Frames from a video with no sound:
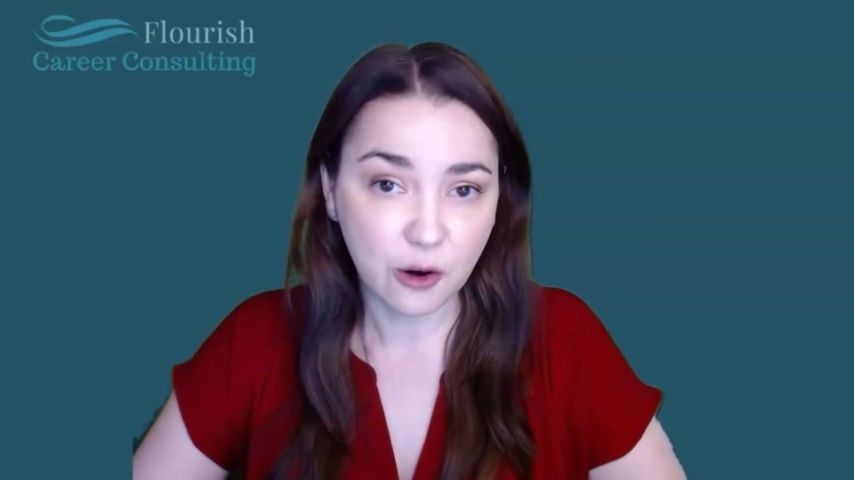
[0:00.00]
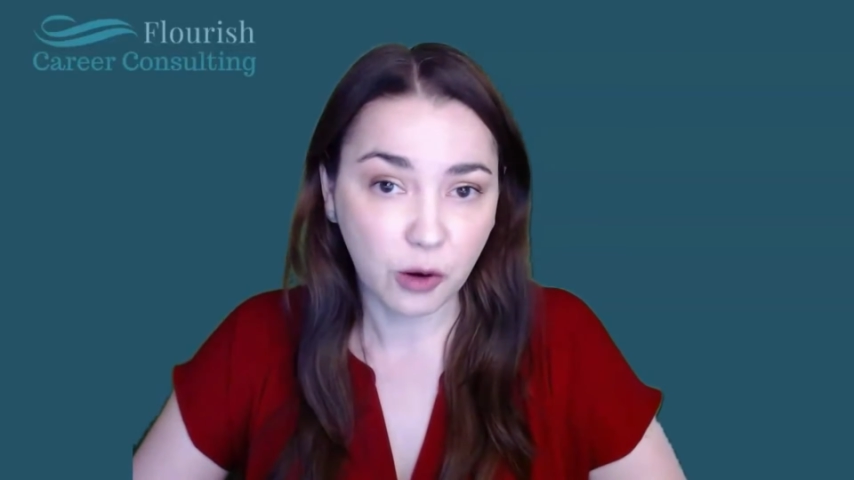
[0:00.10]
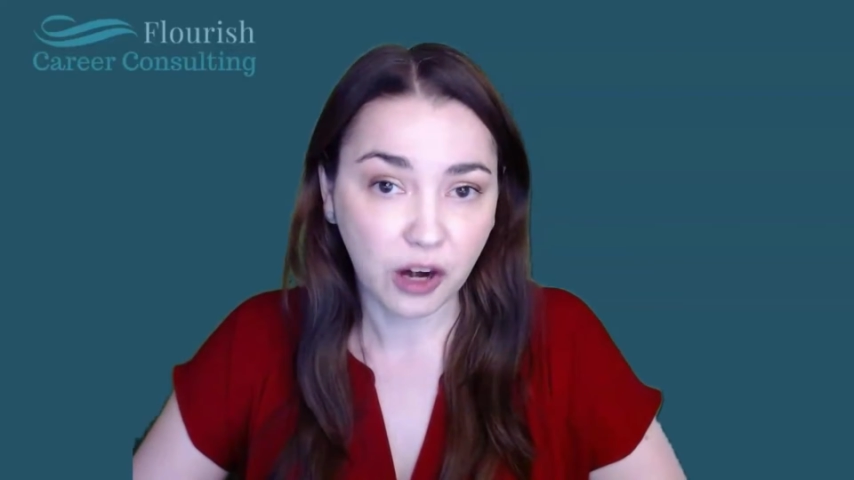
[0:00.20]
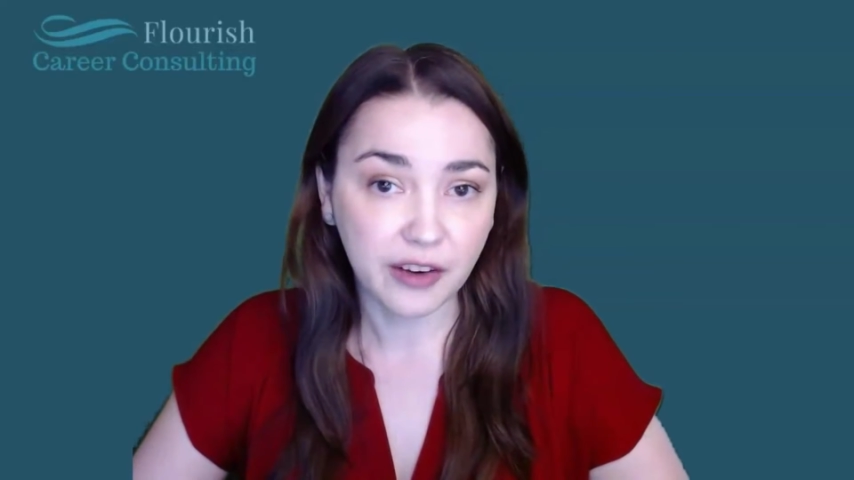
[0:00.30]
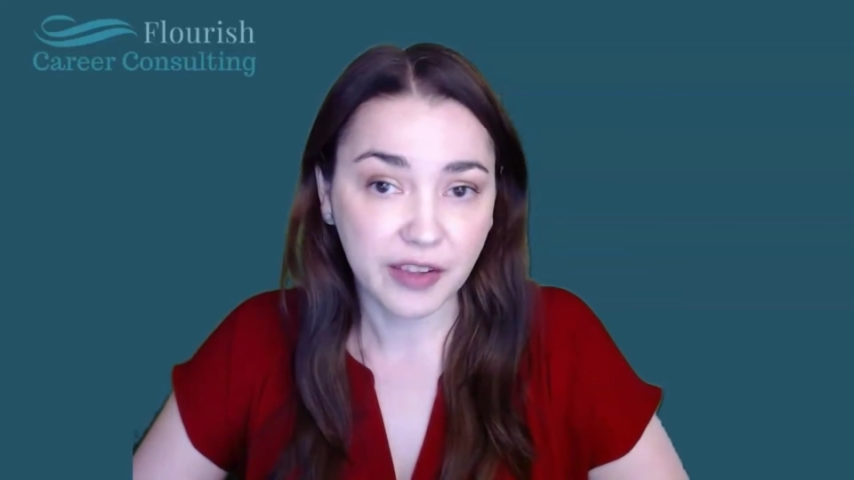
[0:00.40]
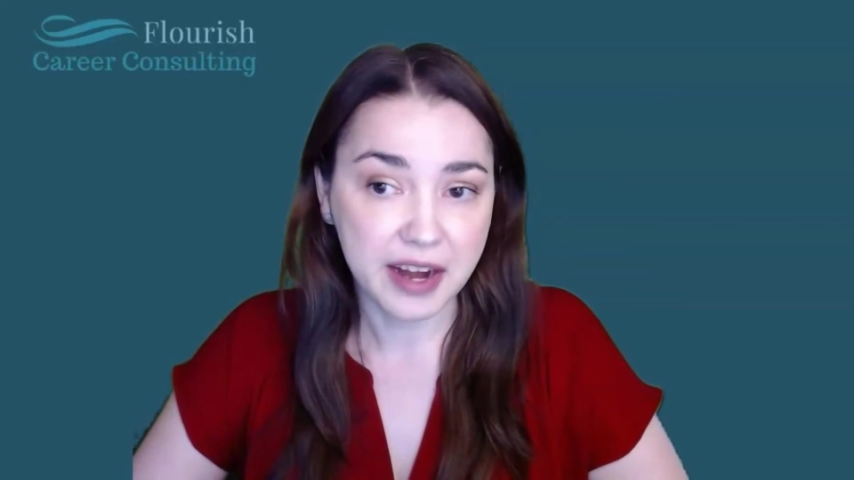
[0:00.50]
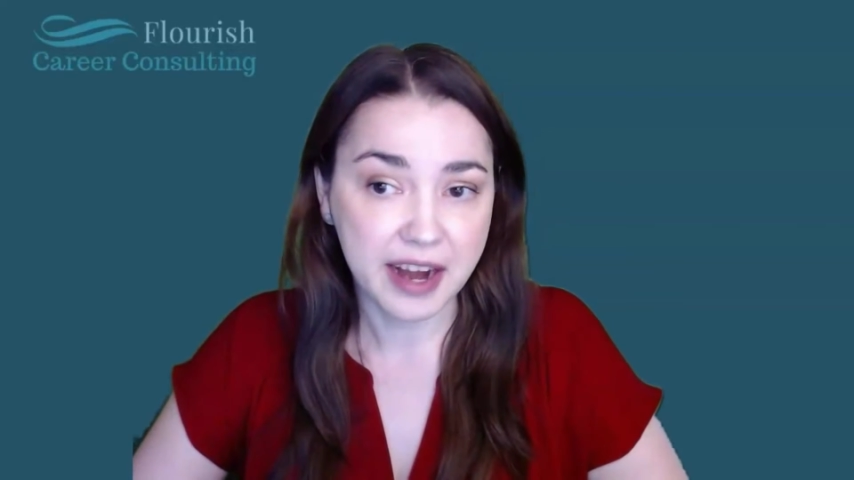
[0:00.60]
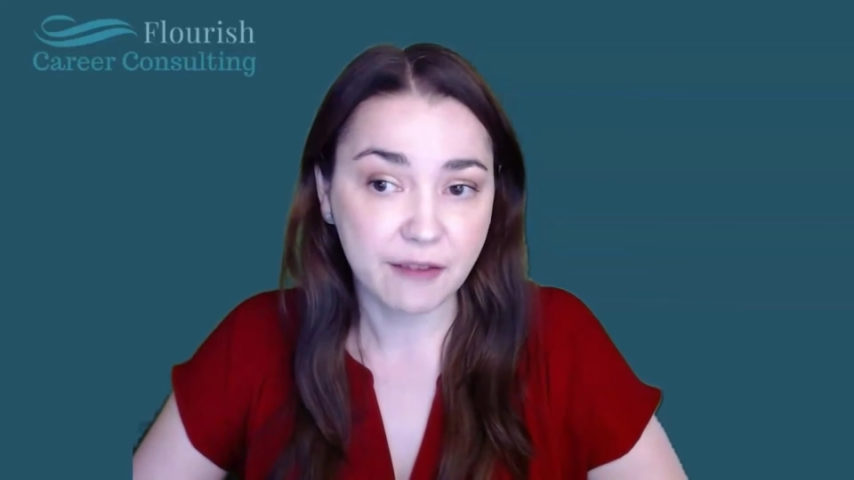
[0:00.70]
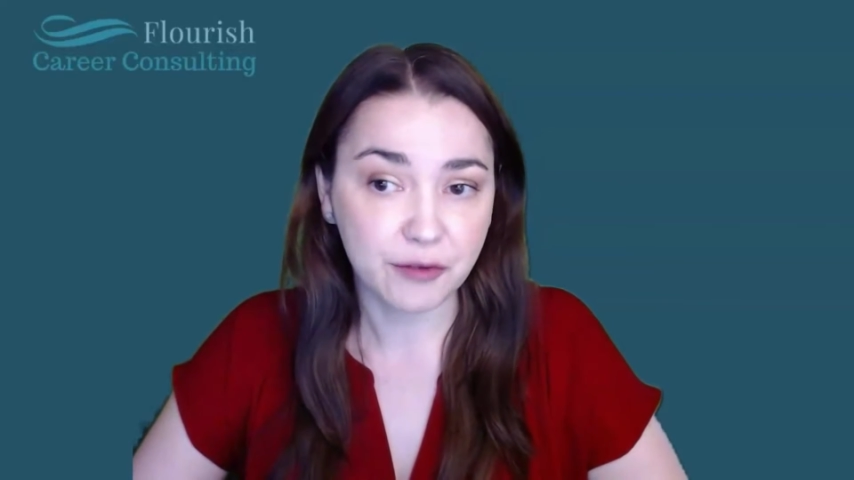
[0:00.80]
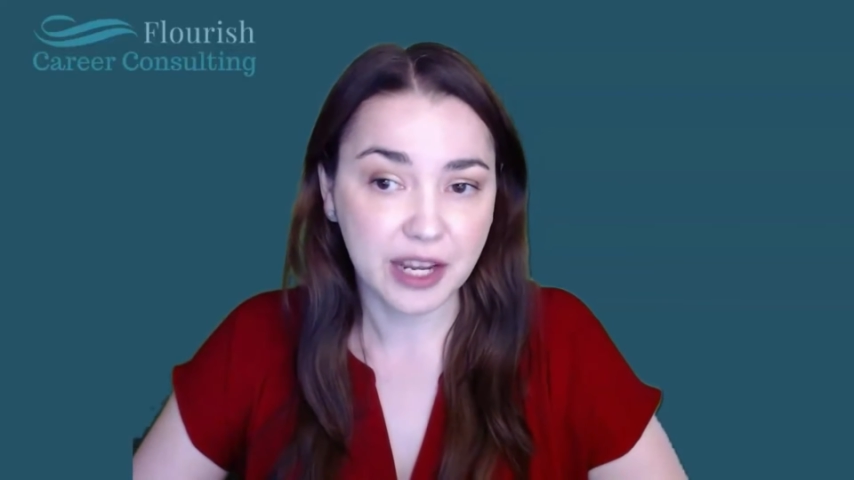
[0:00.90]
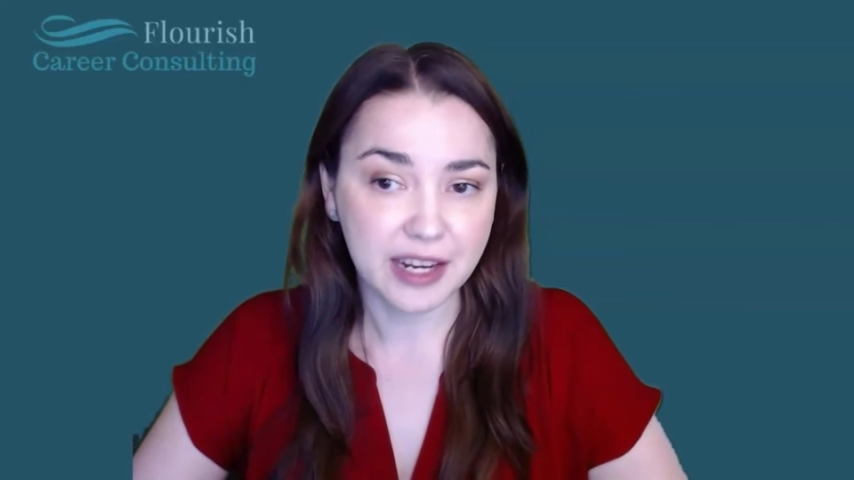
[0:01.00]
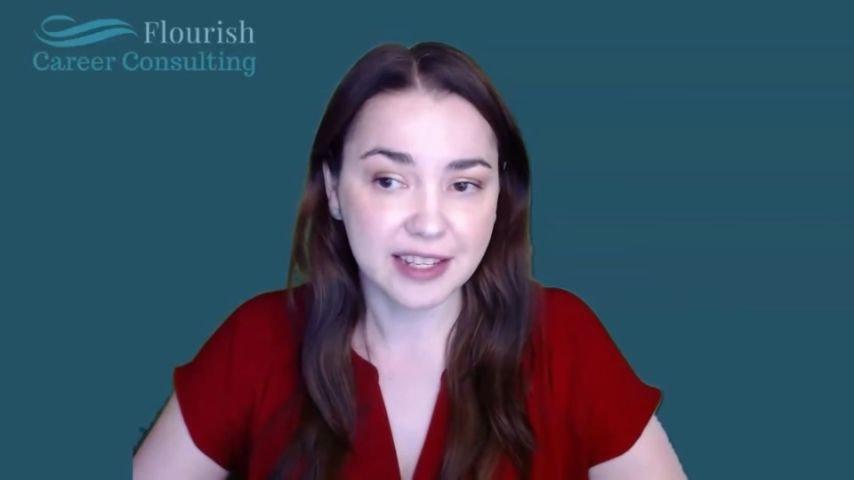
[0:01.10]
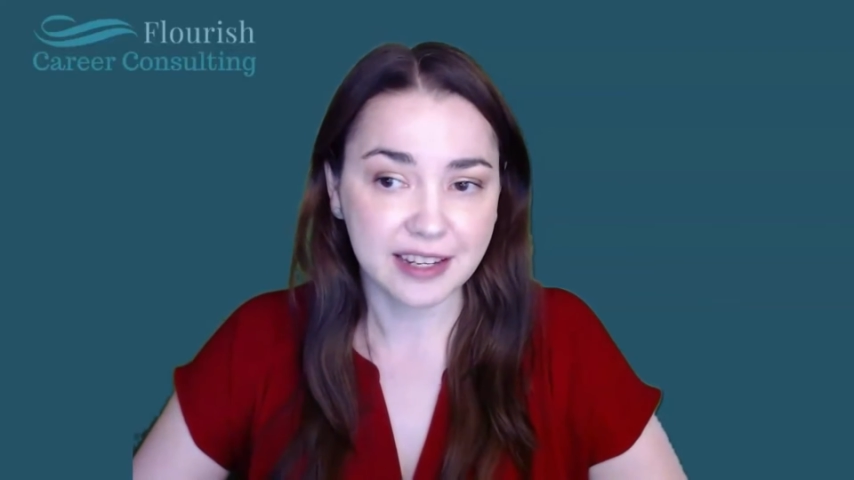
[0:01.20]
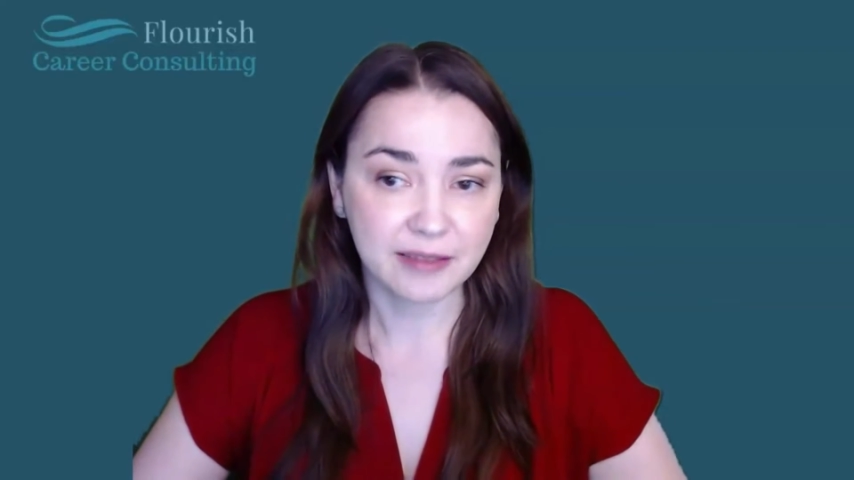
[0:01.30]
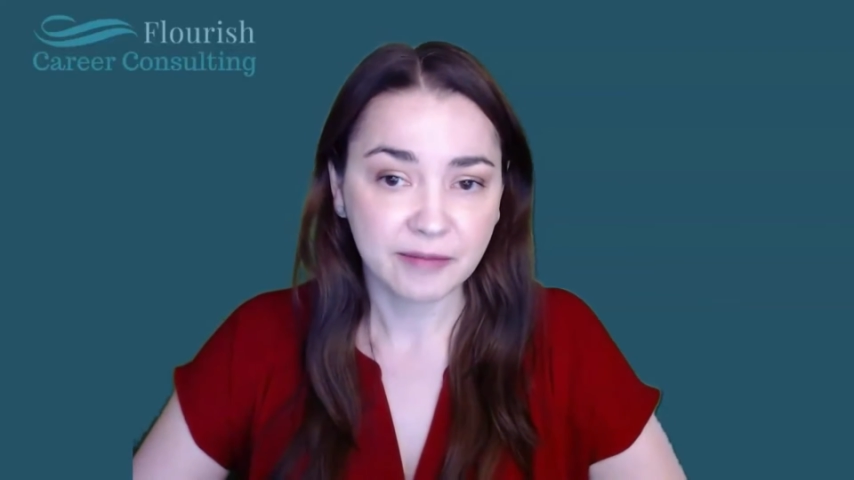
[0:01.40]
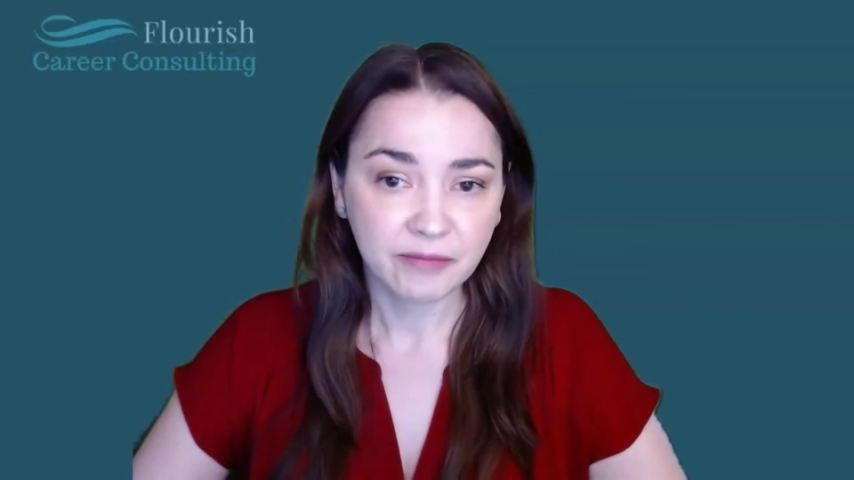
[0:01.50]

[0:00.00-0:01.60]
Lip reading: or online advertising.